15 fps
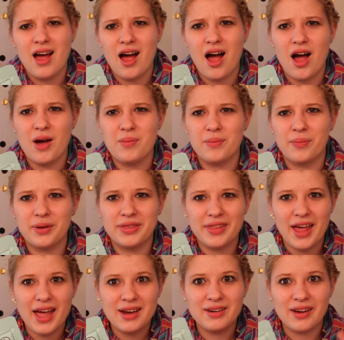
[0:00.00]
but
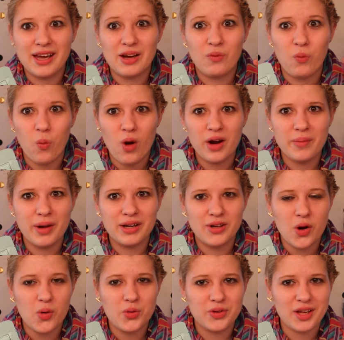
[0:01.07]
then like one of my
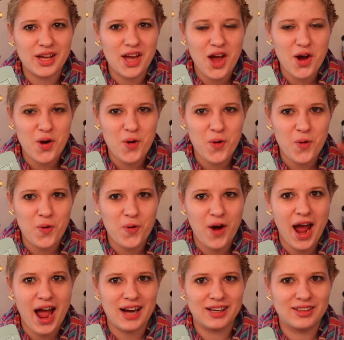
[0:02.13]
toes like
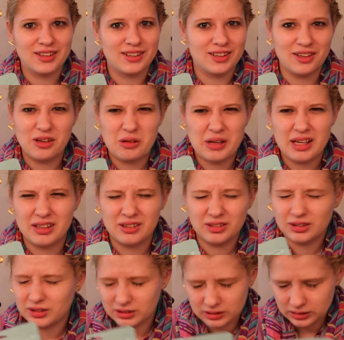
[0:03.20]
cracked. You know that?
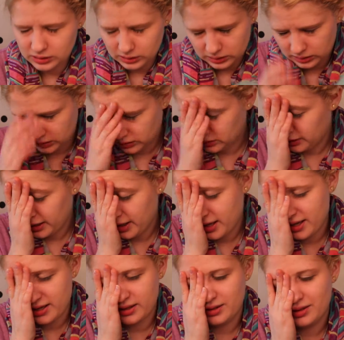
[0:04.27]
Oh,
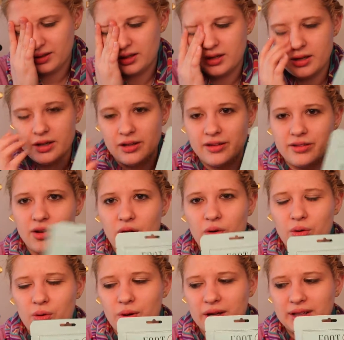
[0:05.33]
yeah.
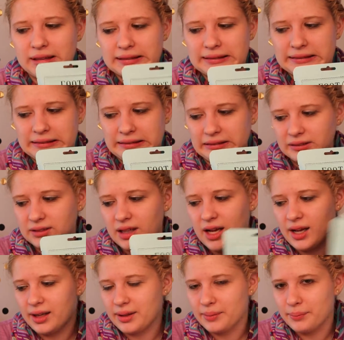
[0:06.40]
So
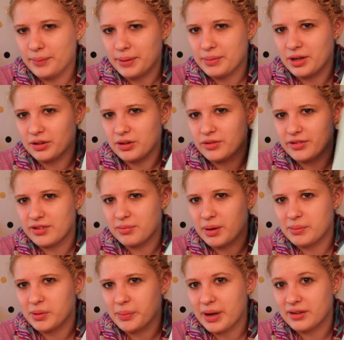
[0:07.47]
maybe I'll use this.
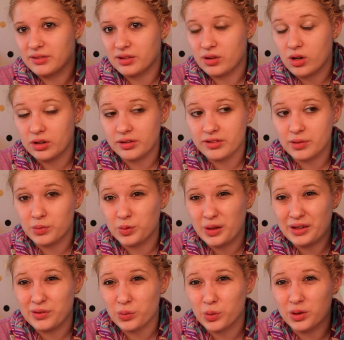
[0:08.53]
Maybe I'll pass it along to someone who
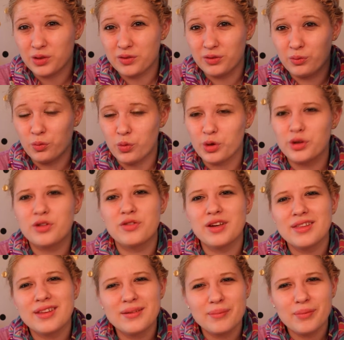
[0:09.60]
has worse
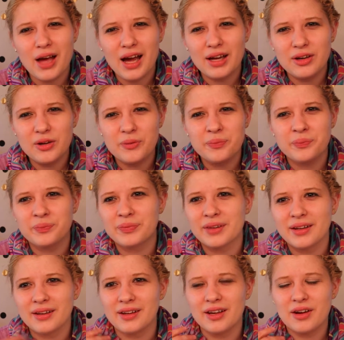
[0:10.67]
feet than I do.
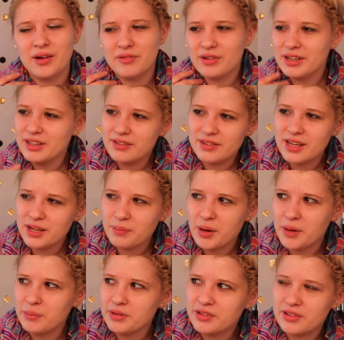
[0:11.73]
You know, if I just take a
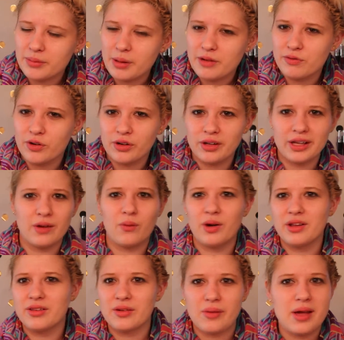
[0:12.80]
pumice to my foot like
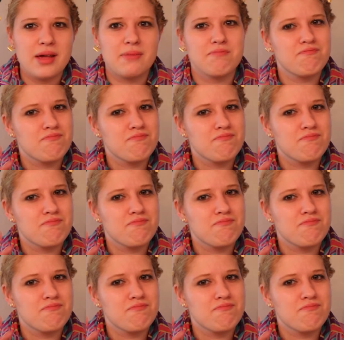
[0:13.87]
once a week,